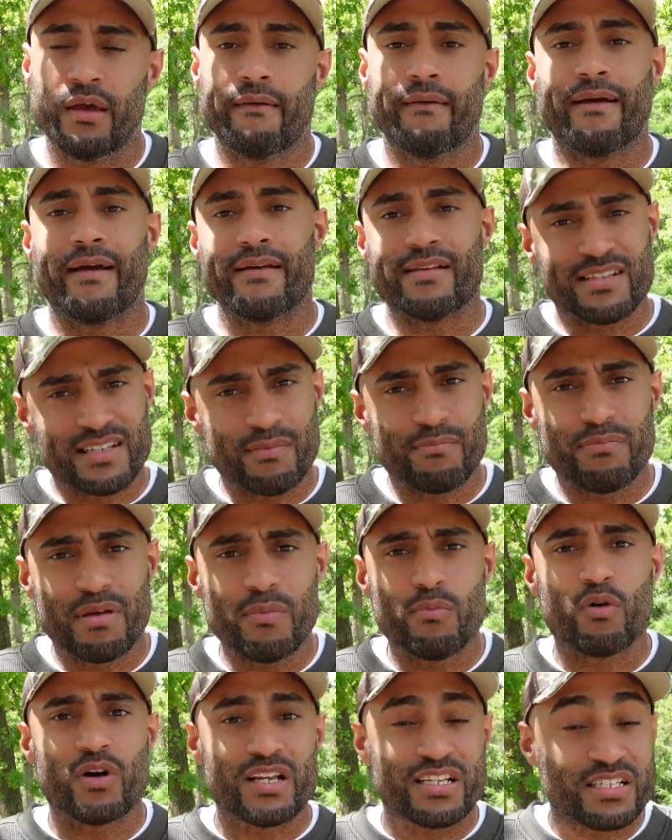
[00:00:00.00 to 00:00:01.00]
And some
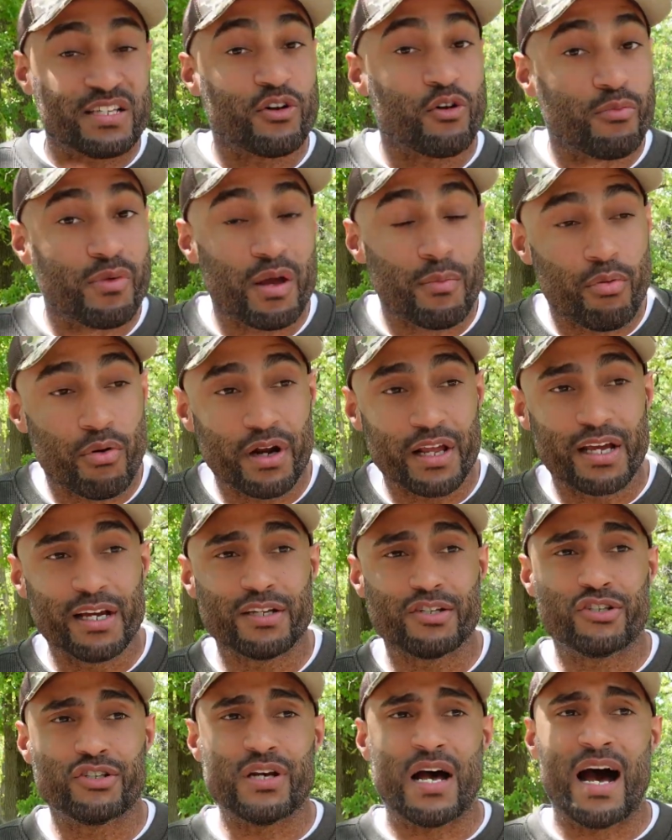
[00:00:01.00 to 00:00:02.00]
people consider me a pretty
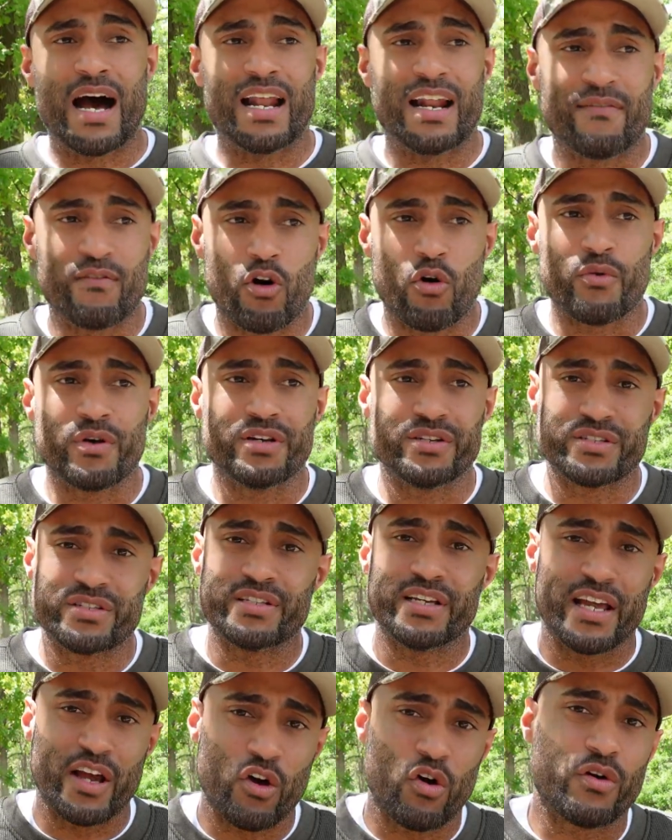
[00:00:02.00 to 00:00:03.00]
good shot. It
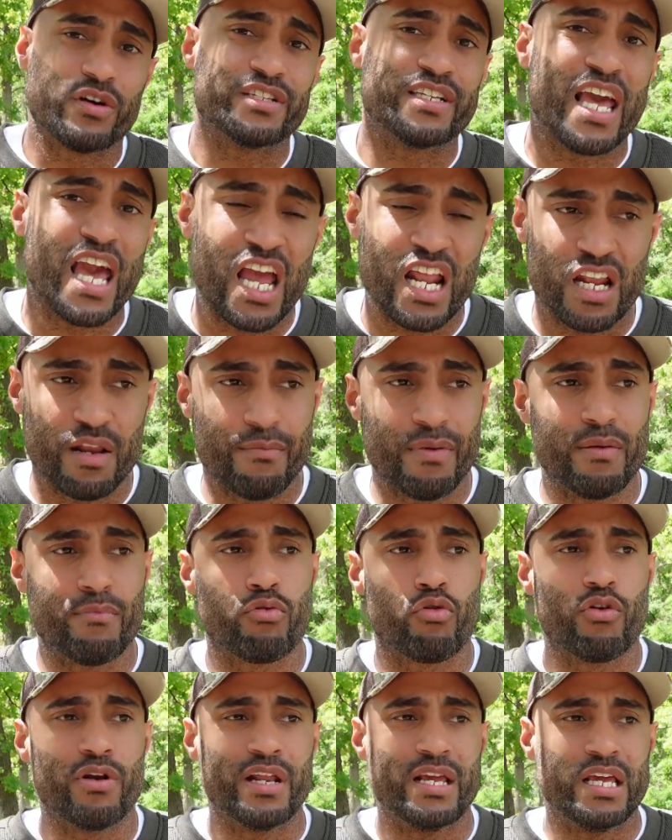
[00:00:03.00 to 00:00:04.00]
always came to me
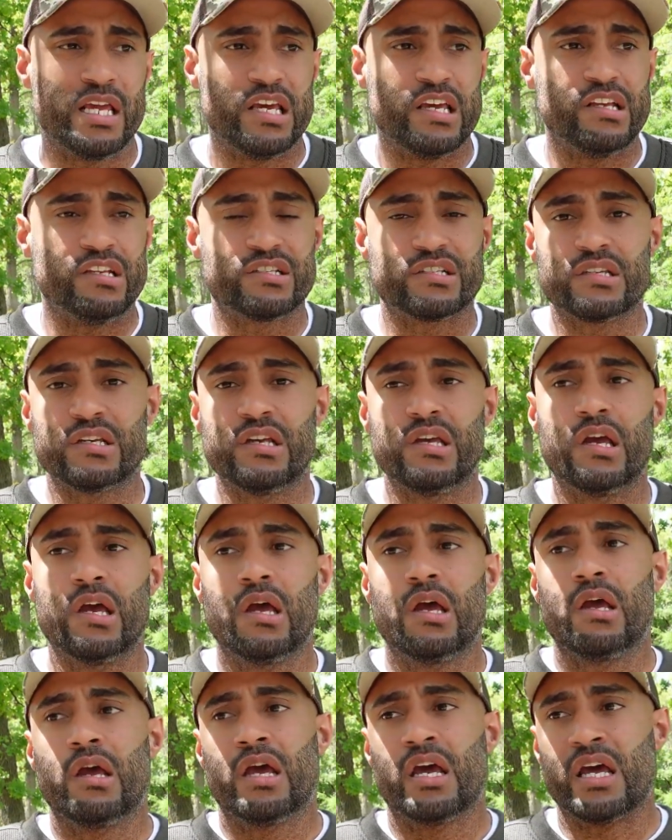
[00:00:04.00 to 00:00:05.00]
pretty easy.
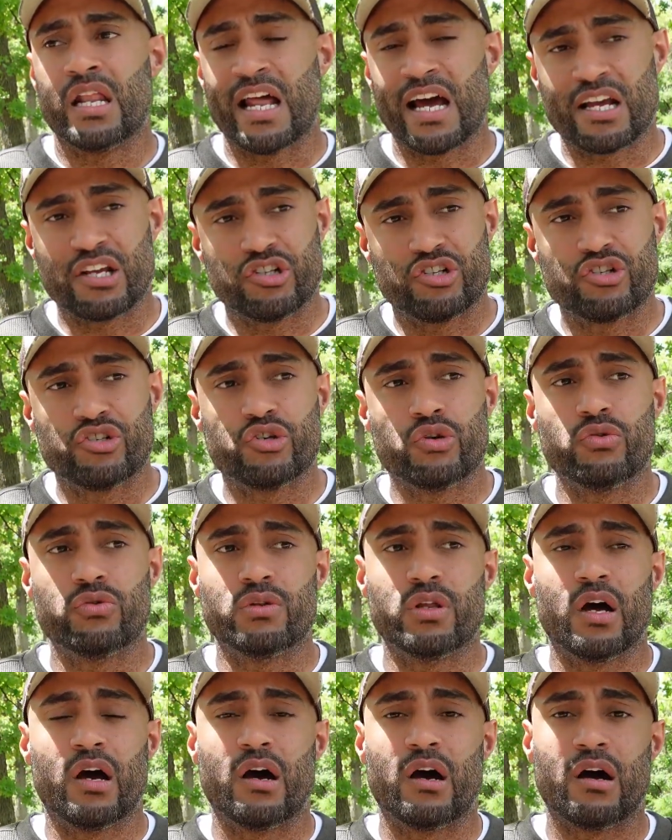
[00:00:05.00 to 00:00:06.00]
And I can shoot
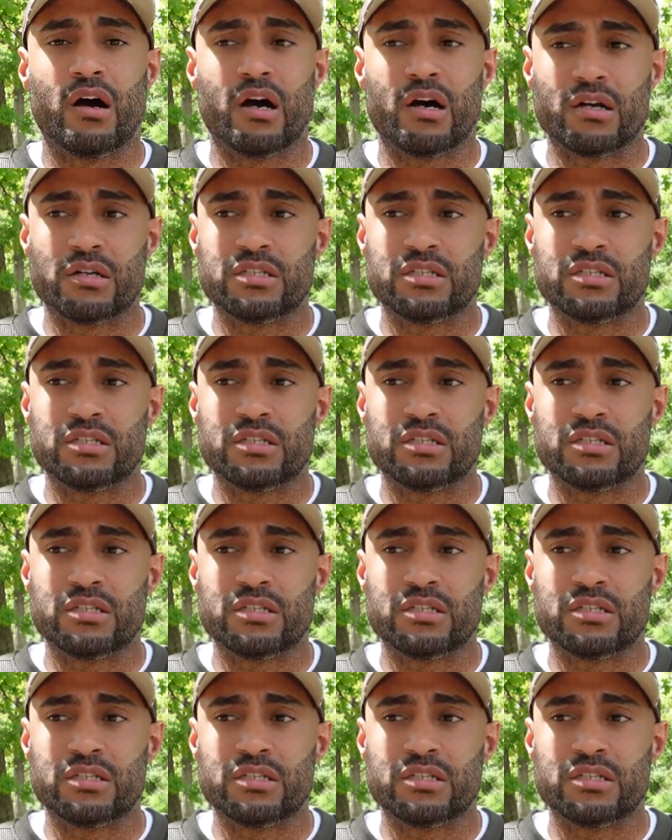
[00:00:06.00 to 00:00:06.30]
a